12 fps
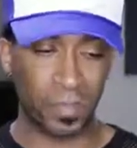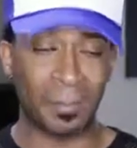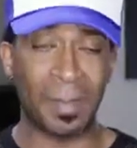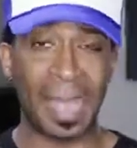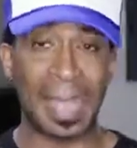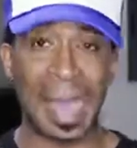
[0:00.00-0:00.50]

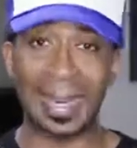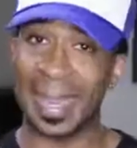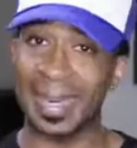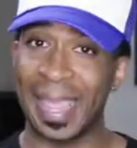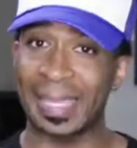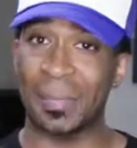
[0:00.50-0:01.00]
My God,
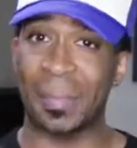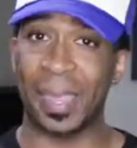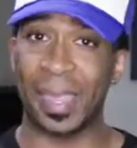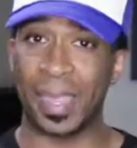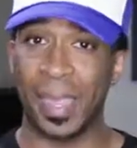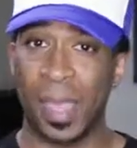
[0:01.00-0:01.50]
and he had to
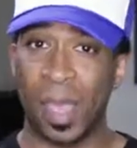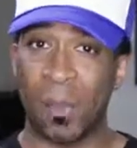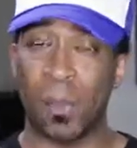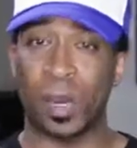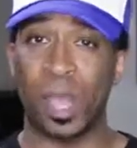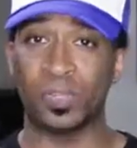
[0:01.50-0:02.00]
pay
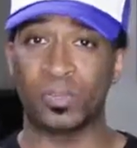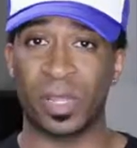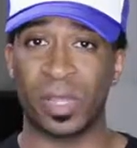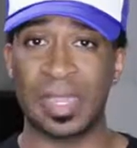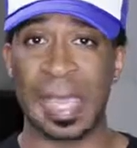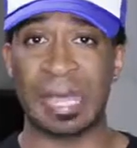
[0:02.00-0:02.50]

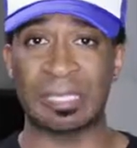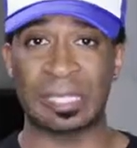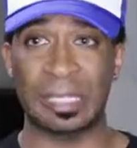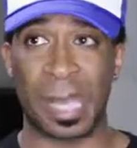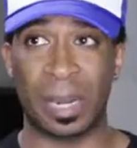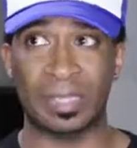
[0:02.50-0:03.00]

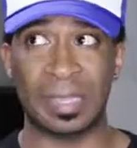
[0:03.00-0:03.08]
$100,000,